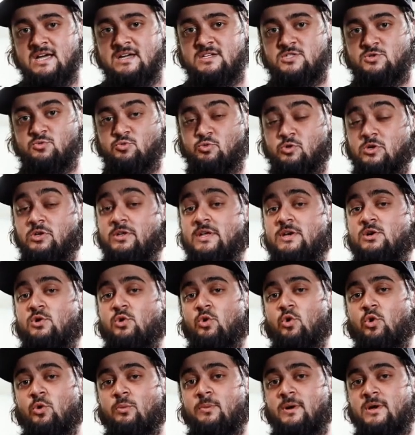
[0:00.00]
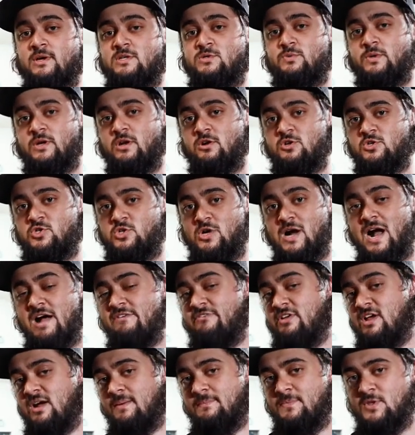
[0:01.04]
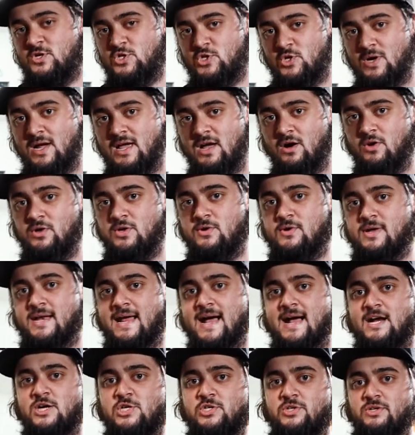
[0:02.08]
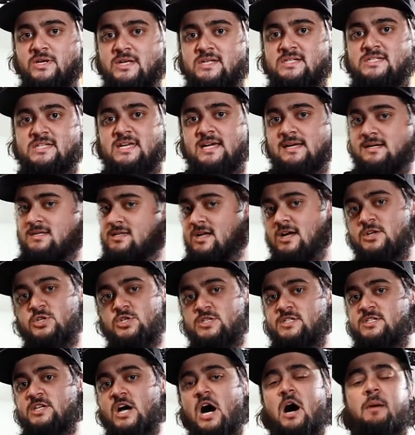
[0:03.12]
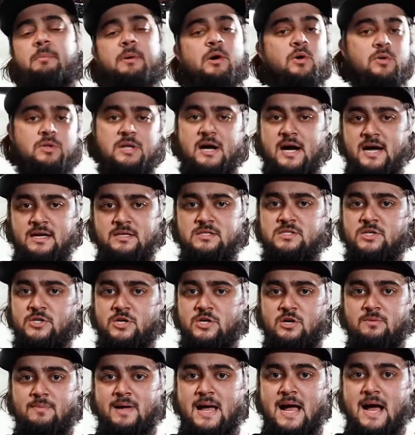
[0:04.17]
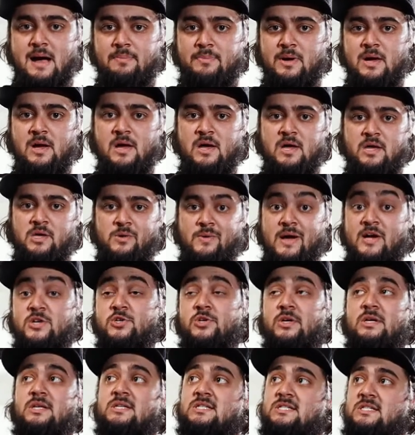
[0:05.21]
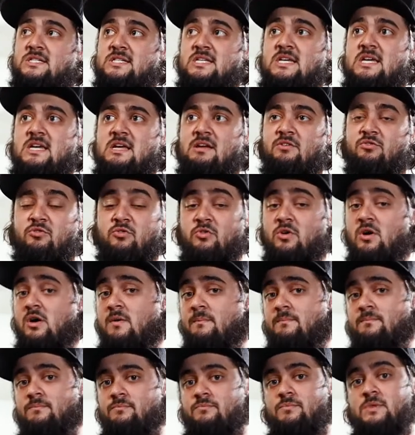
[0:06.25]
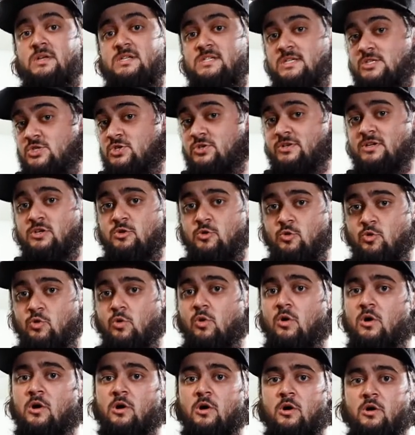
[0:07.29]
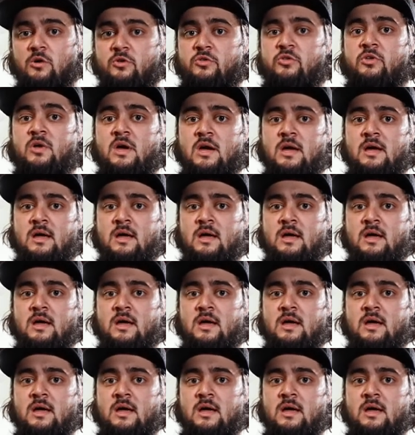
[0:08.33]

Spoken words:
It's really cool because when you're driving up the trail, you can actually see, it's not just topo lines on your map. You actually see from essentially Google Earth,